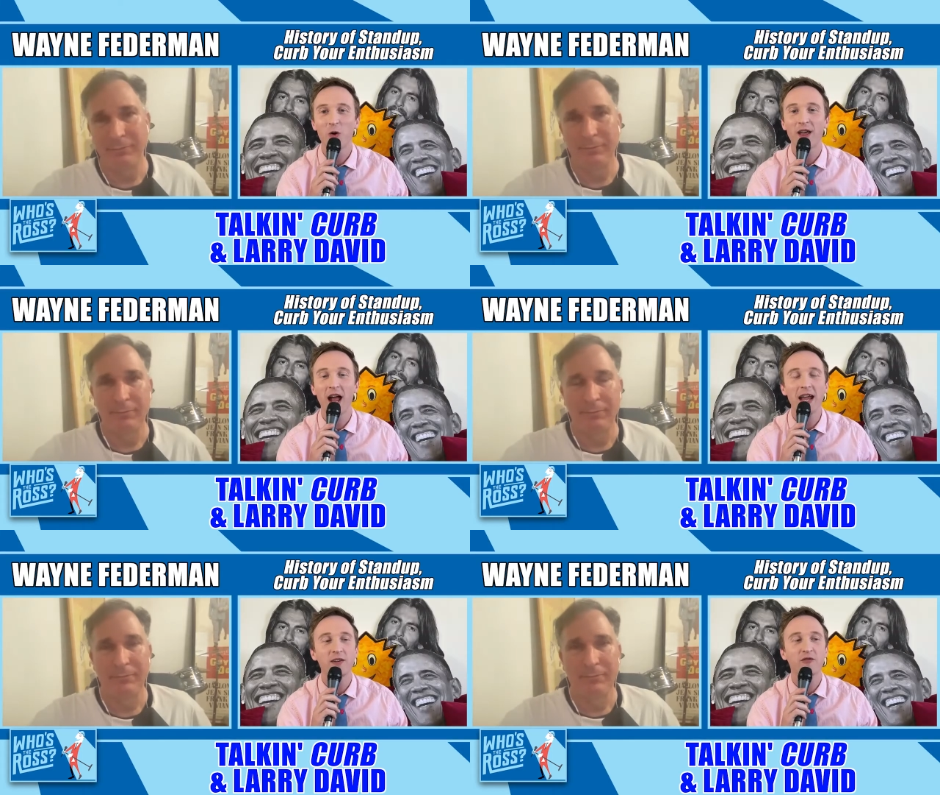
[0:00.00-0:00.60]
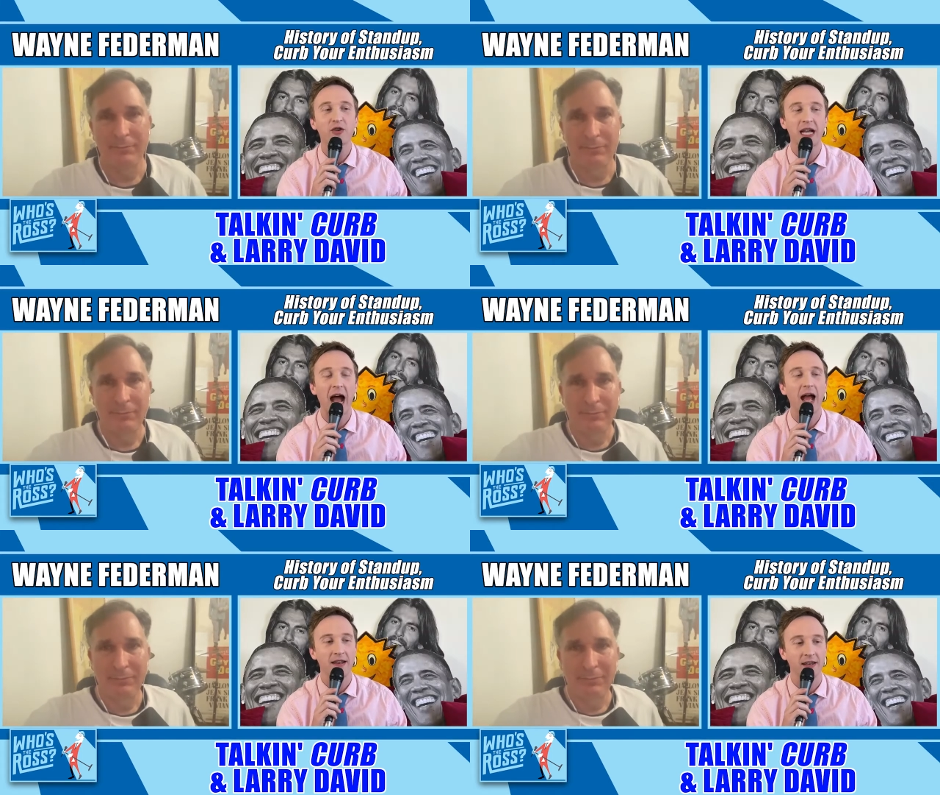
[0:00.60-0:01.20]
Speaker 1: And I had
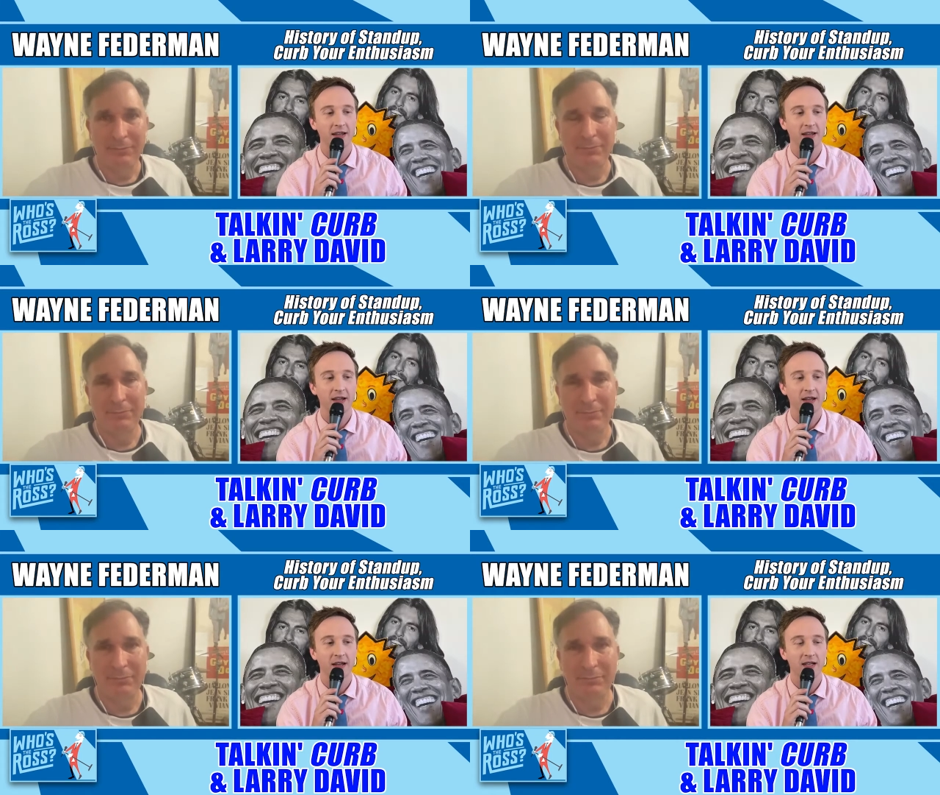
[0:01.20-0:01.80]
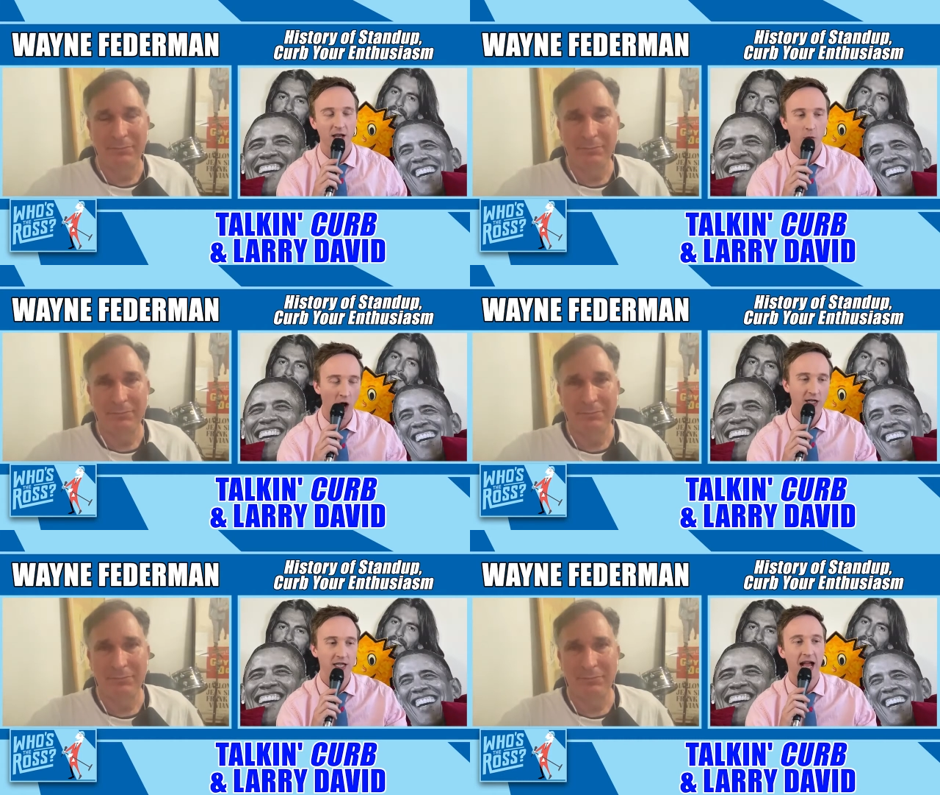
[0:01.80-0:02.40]
forgotten, because I
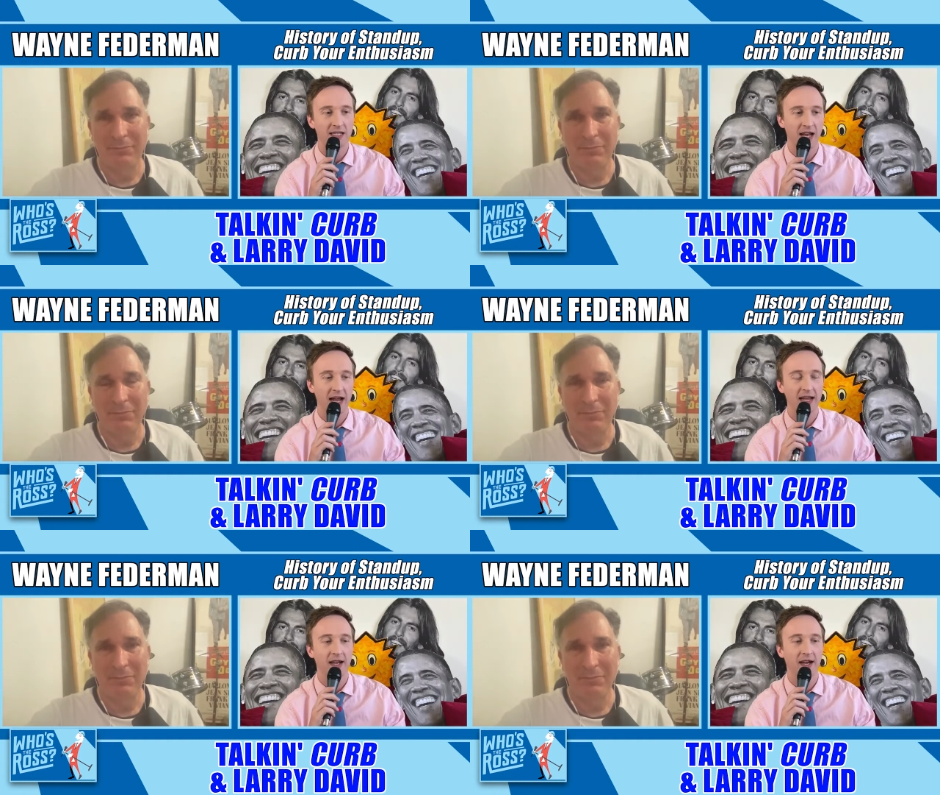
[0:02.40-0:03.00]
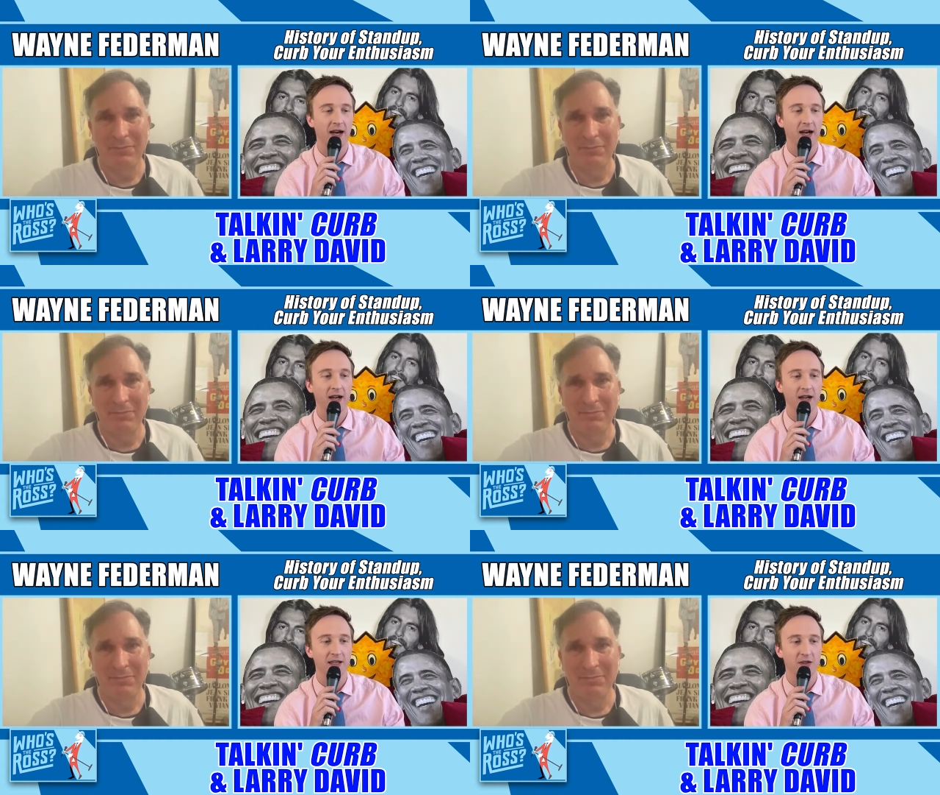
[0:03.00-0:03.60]
watched last night
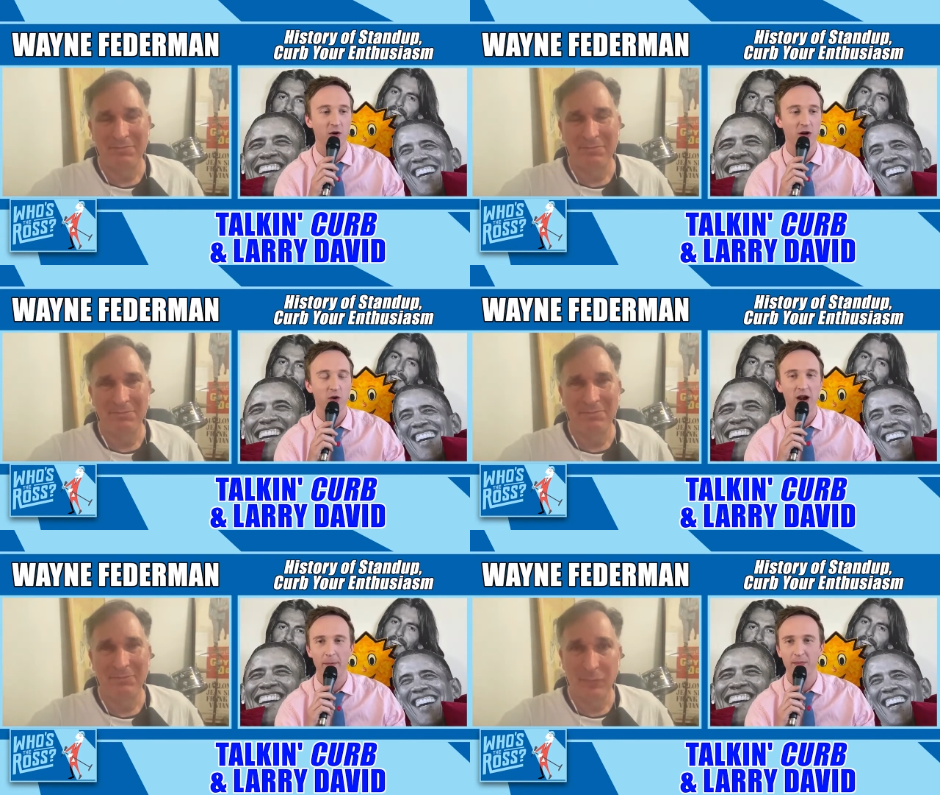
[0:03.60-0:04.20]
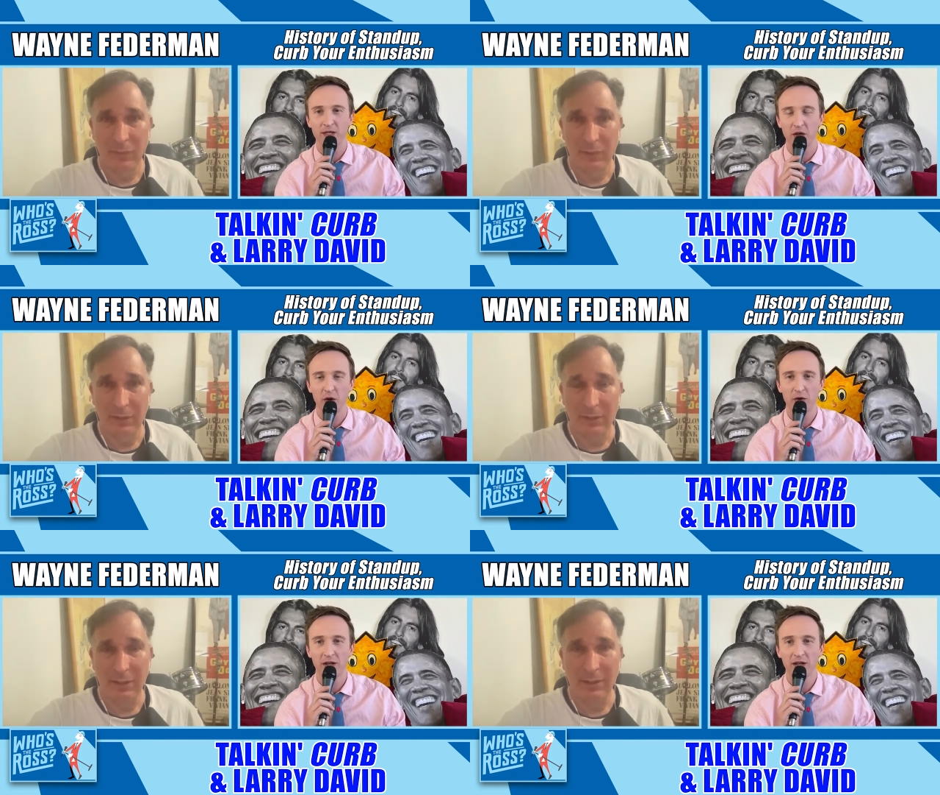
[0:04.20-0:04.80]
your
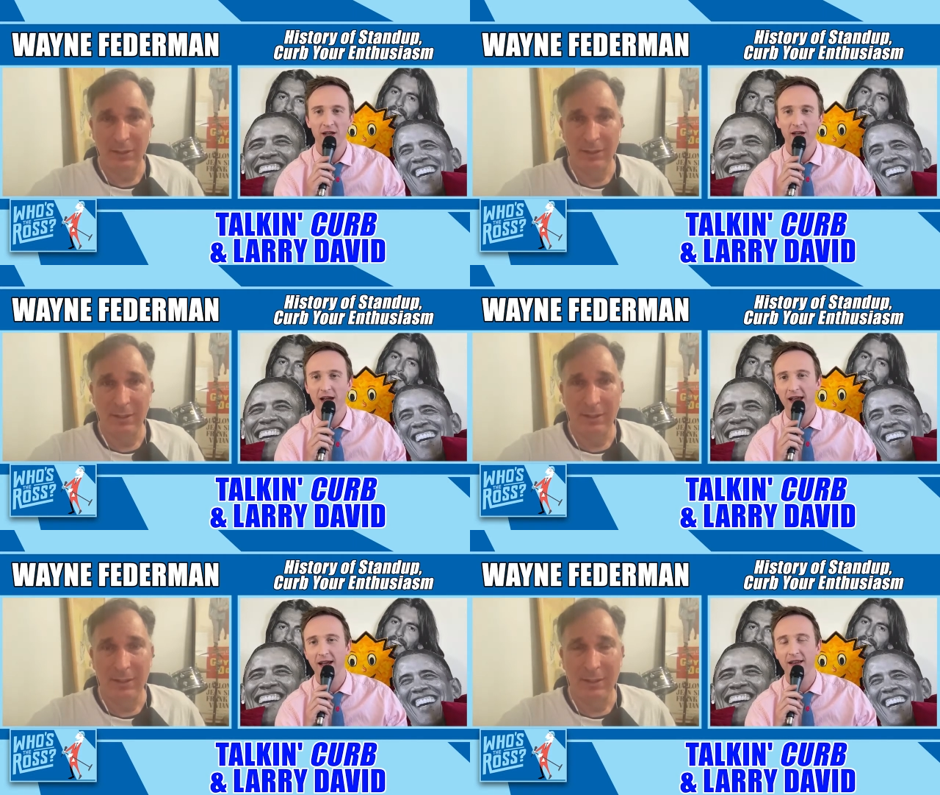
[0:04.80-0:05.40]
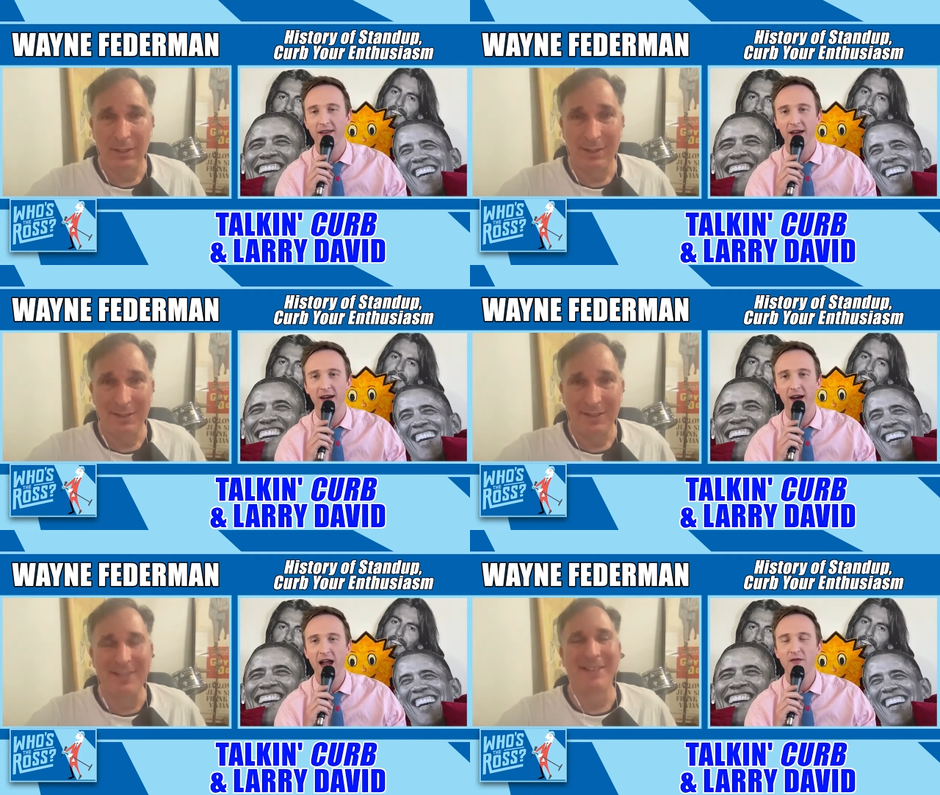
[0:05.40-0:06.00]
episode, and
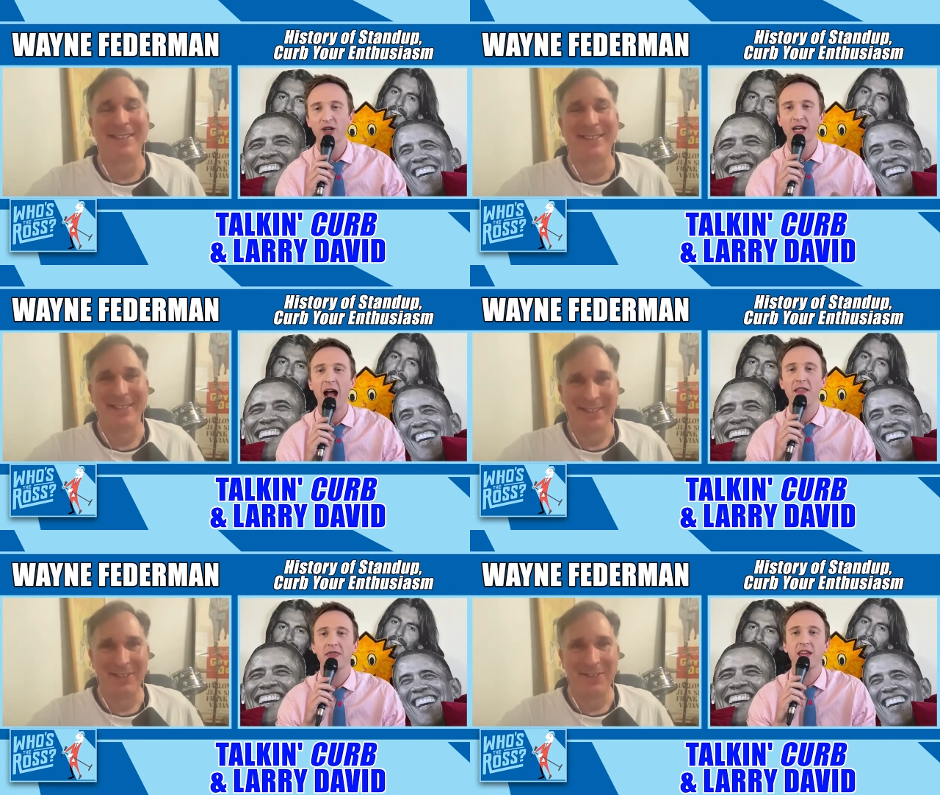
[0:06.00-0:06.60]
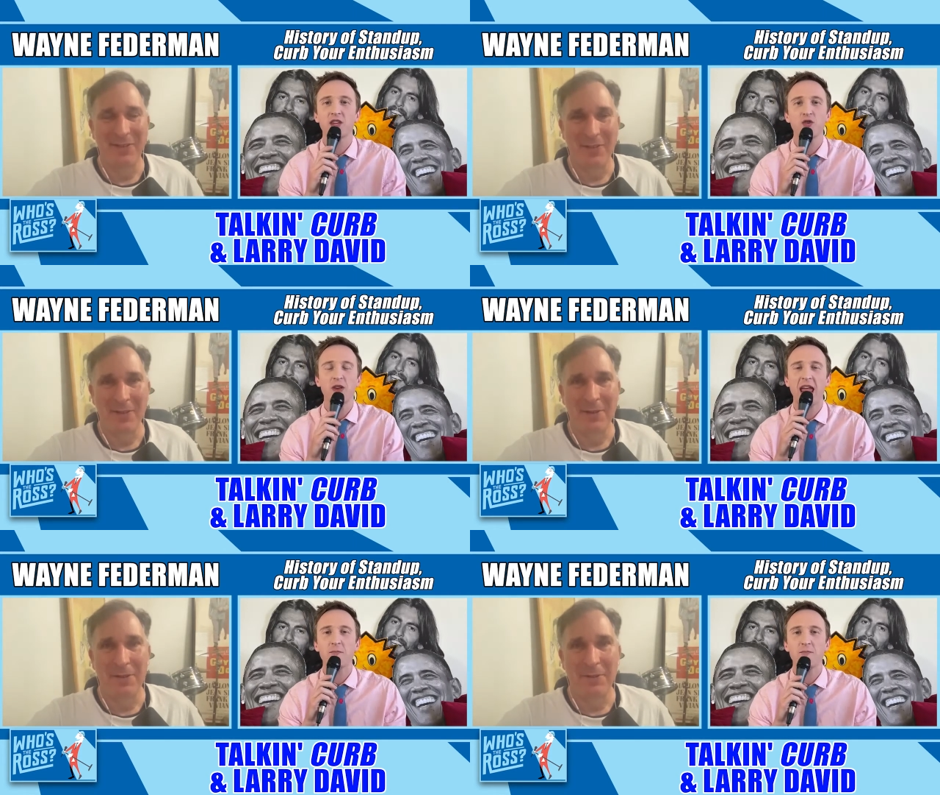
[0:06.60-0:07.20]
I had forgotten that you came